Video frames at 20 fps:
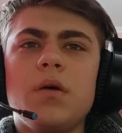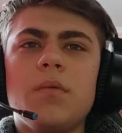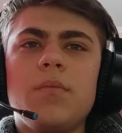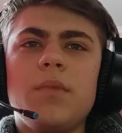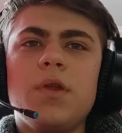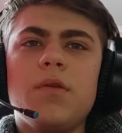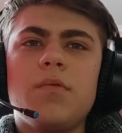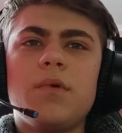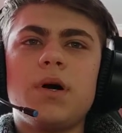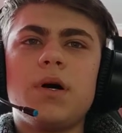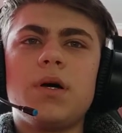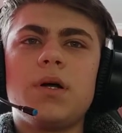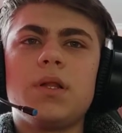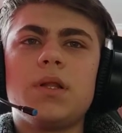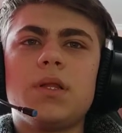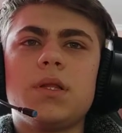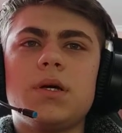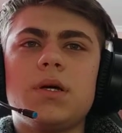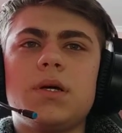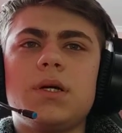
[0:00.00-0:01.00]

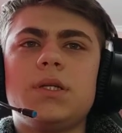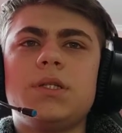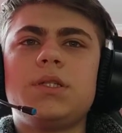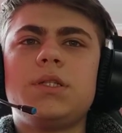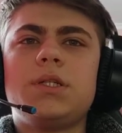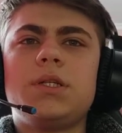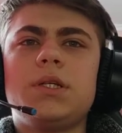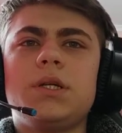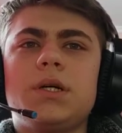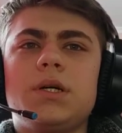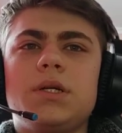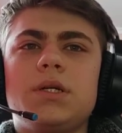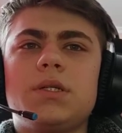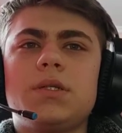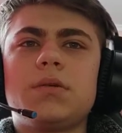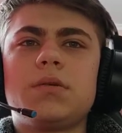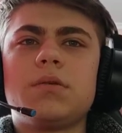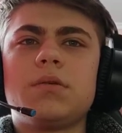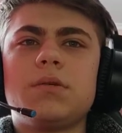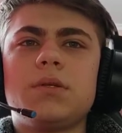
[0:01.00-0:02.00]
Meanwhile, China
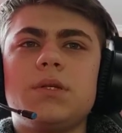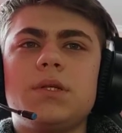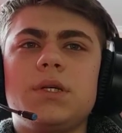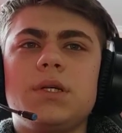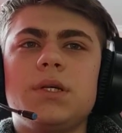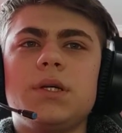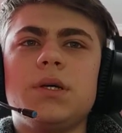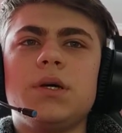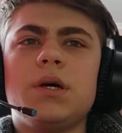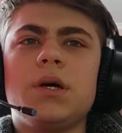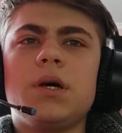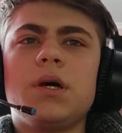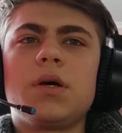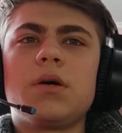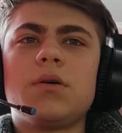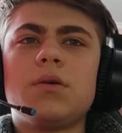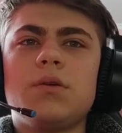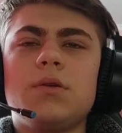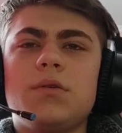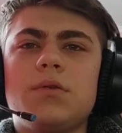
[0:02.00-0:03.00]
has already
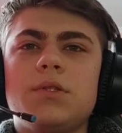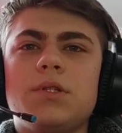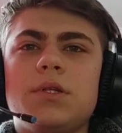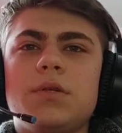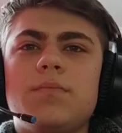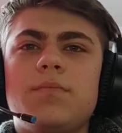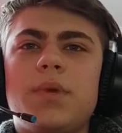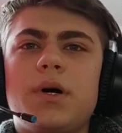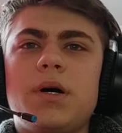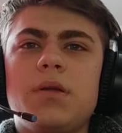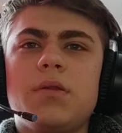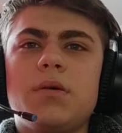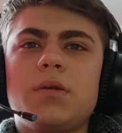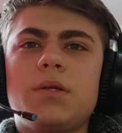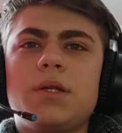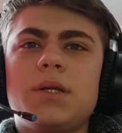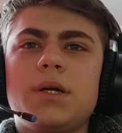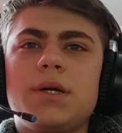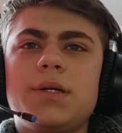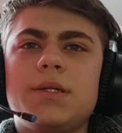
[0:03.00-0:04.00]
conducted
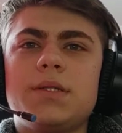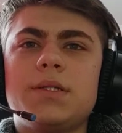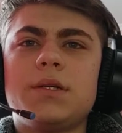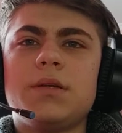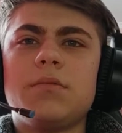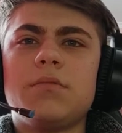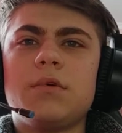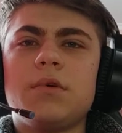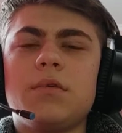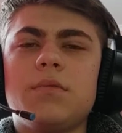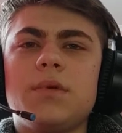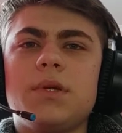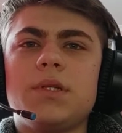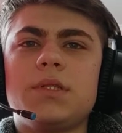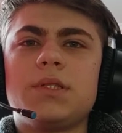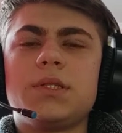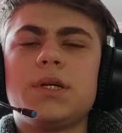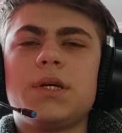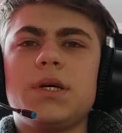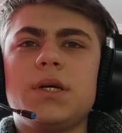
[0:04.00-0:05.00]
pilot tests involving
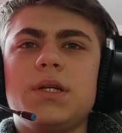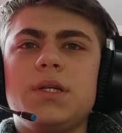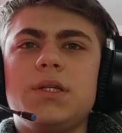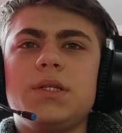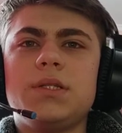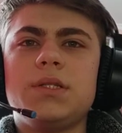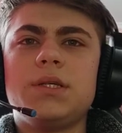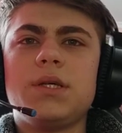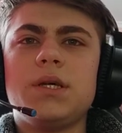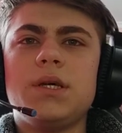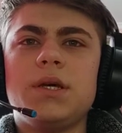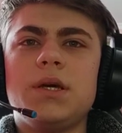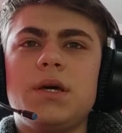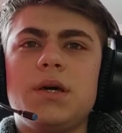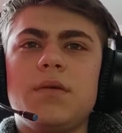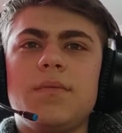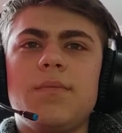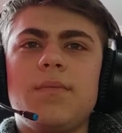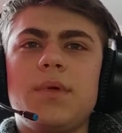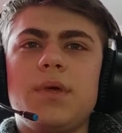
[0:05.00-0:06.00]
the
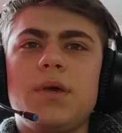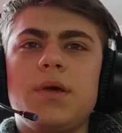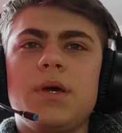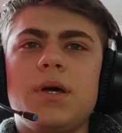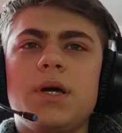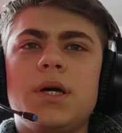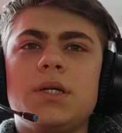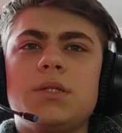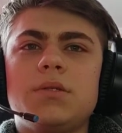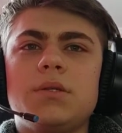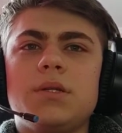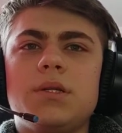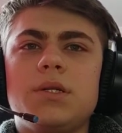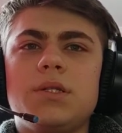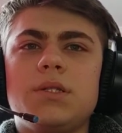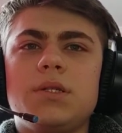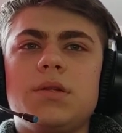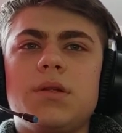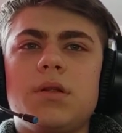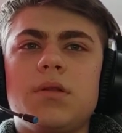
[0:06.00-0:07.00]
DCAP, the
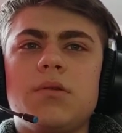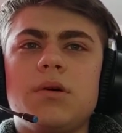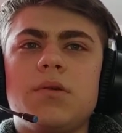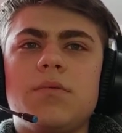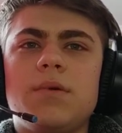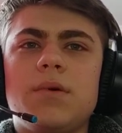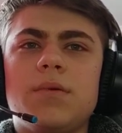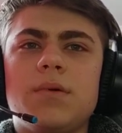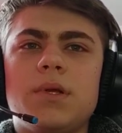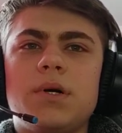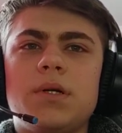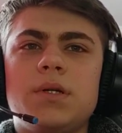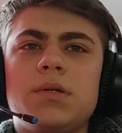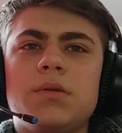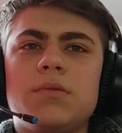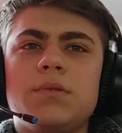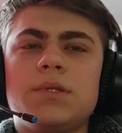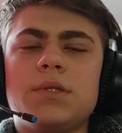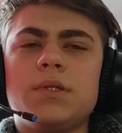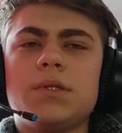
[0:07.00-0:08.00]
digital equivalent
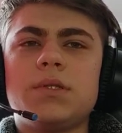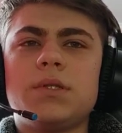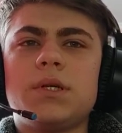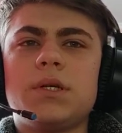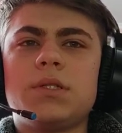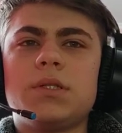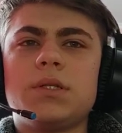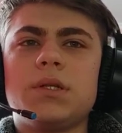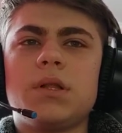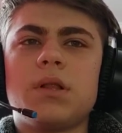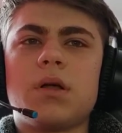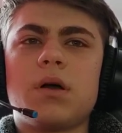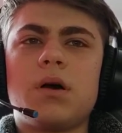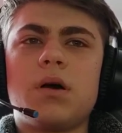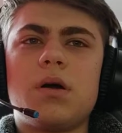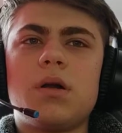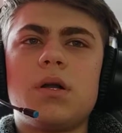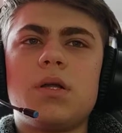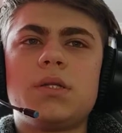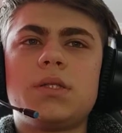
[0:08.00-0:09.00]
of the national
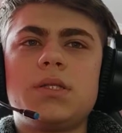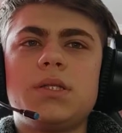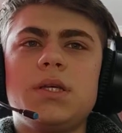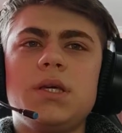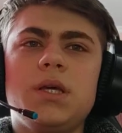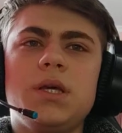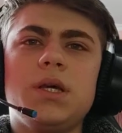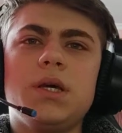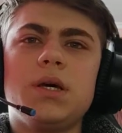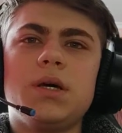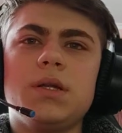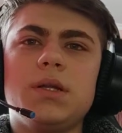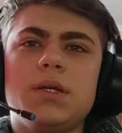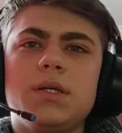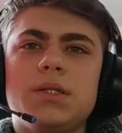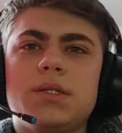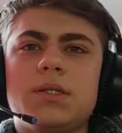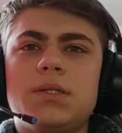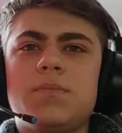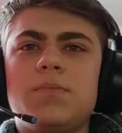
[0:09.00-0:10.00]
currency, and
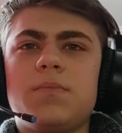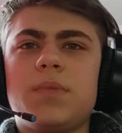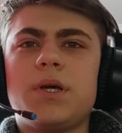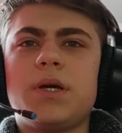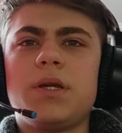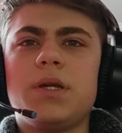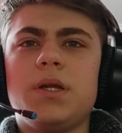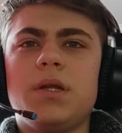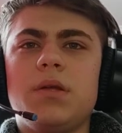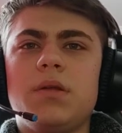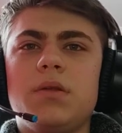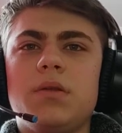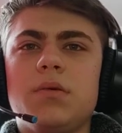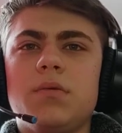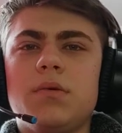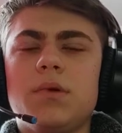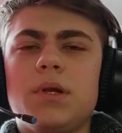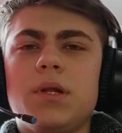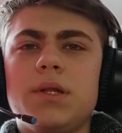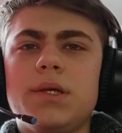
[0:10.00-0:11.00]
is planning
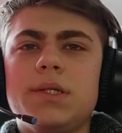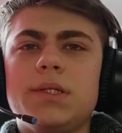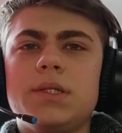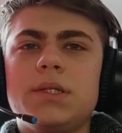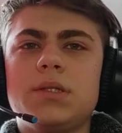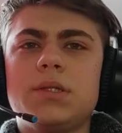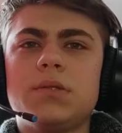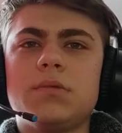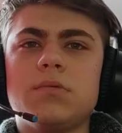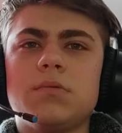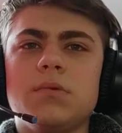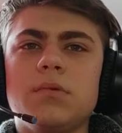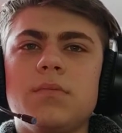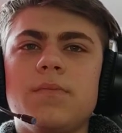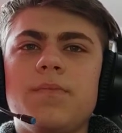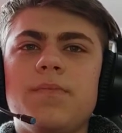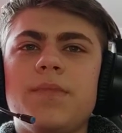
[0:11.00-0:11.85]
to release it soon.